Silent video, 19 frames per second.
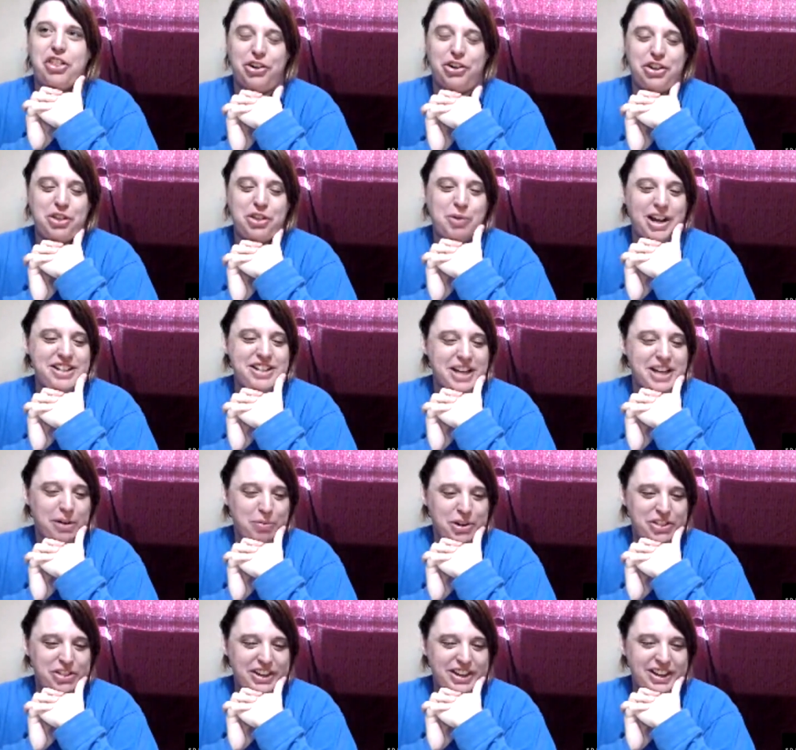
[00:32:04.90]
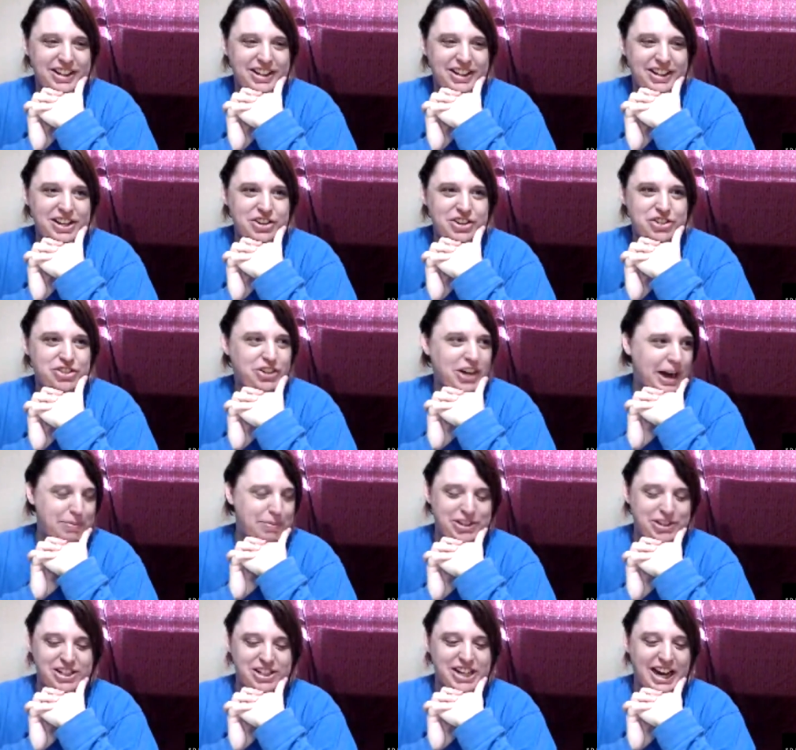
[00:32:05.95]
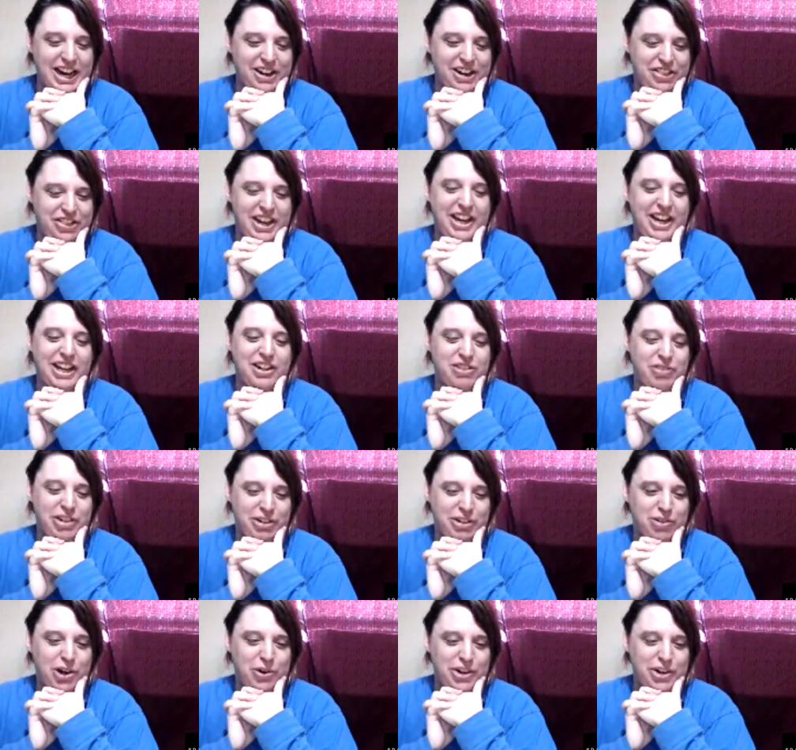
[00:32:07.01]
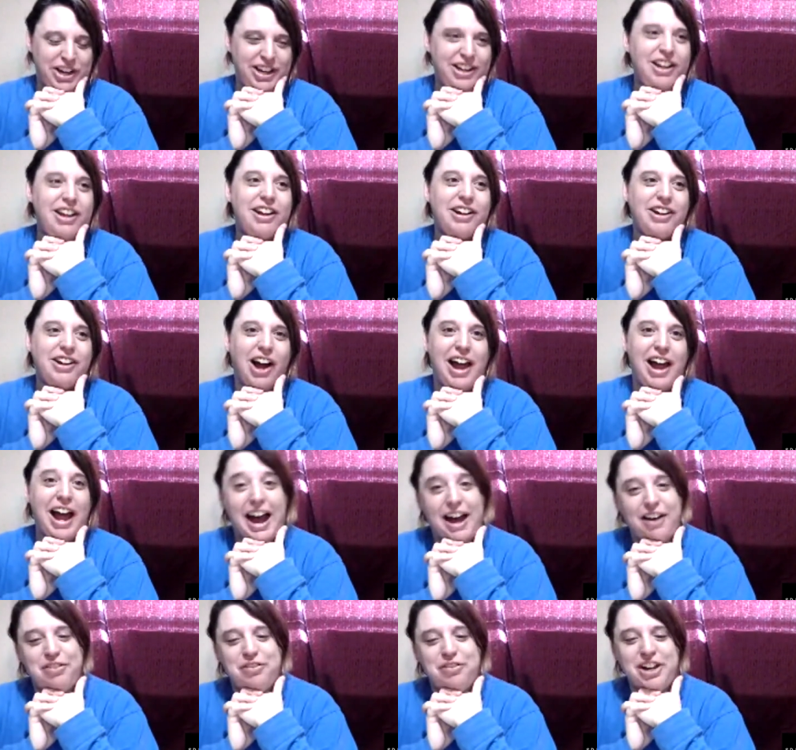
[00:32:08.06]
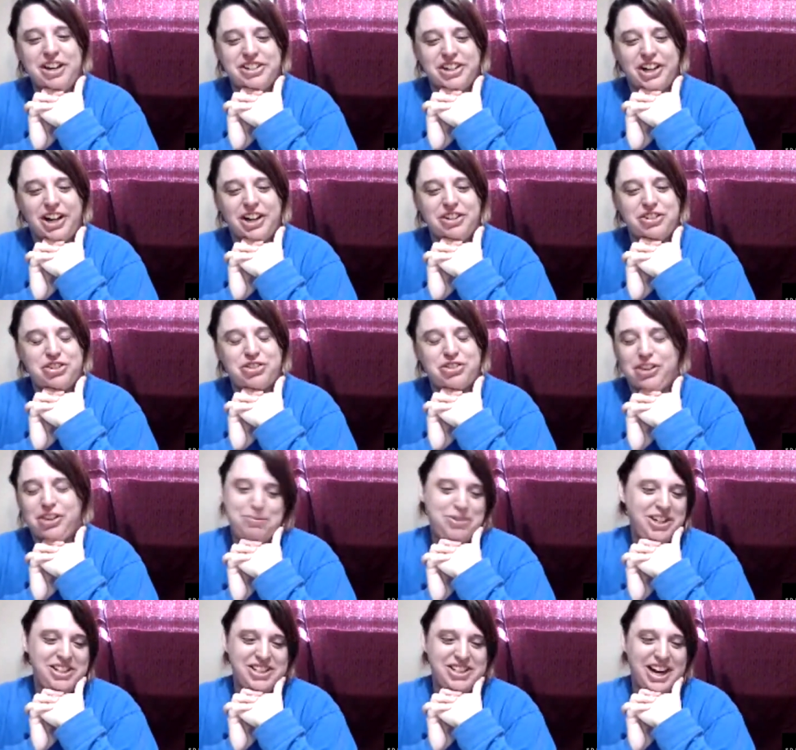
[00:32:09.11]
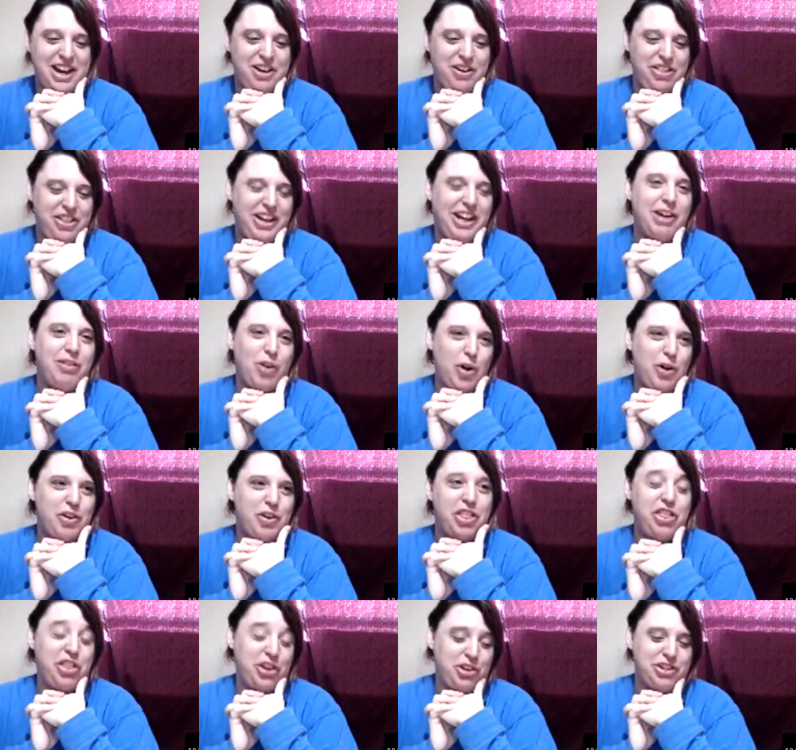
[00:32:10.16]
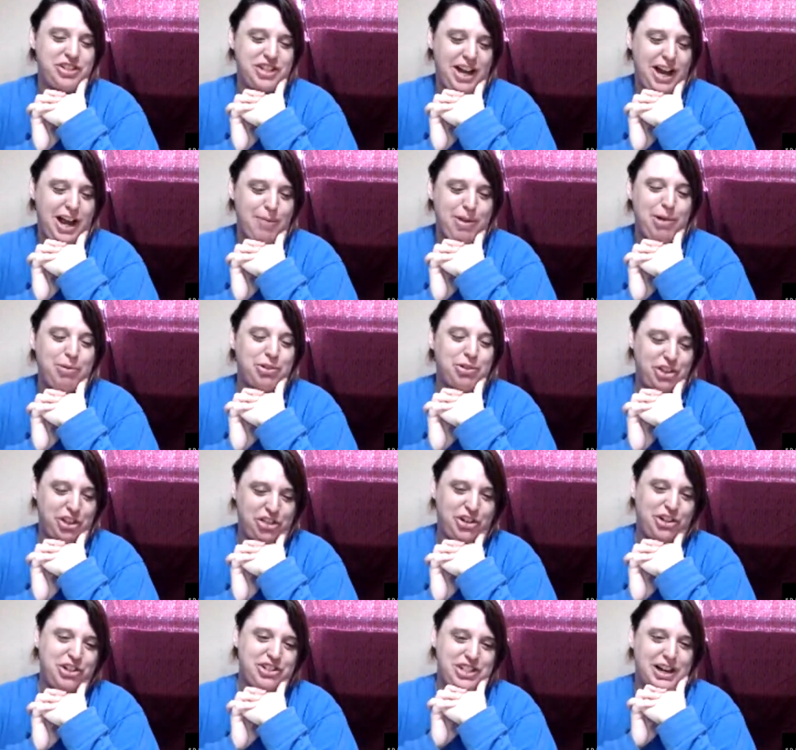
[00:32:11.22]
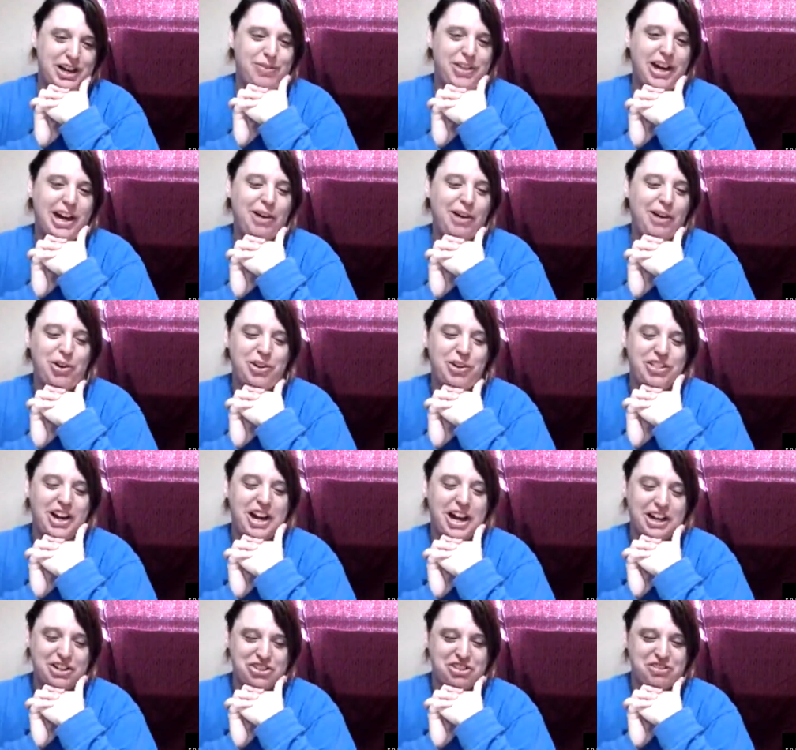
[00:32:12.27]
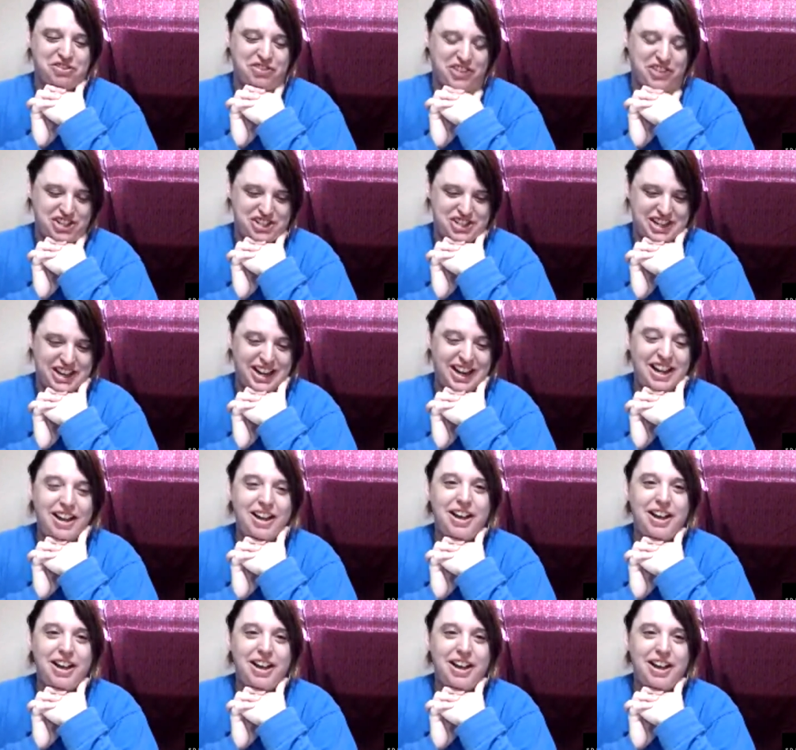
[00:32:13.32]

of the way done with it, scrapped the entire thing and rewrote it, got halfway done, scrapped the entire thing and wrote it a third time. And it was the third time that I wrote it that I actually finished it.